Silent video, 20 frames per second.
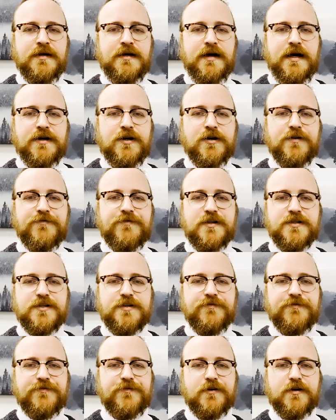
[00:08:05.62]
And her
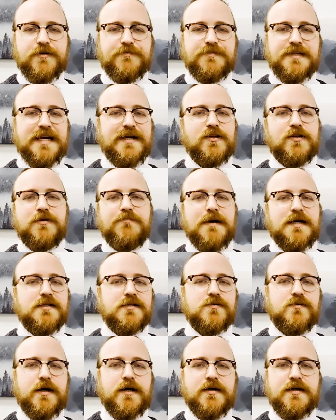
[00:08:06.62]
vision for tailored
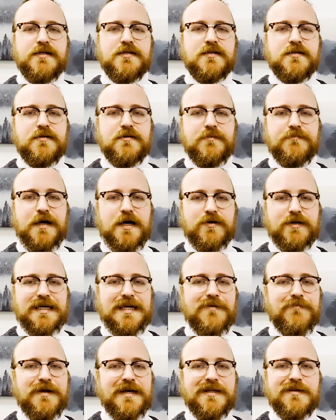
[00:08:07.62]
menswear isn't about
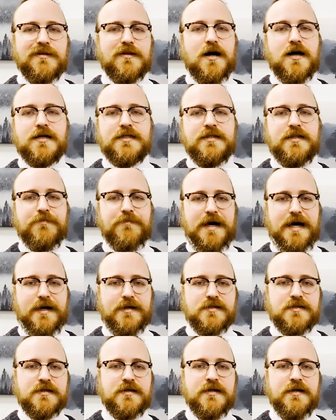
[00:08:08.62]
keeping it locked in the
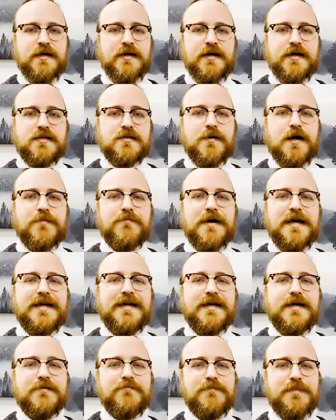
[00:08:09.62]
past, it's about
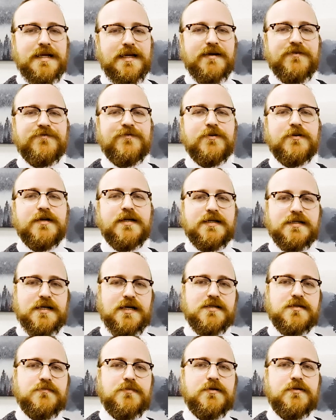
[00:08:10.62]
making it meaningful and
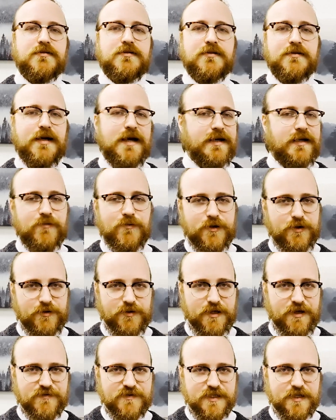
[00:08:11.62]
accessible to anyone who
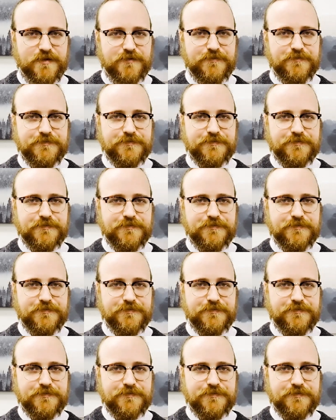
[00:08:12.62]
loves it.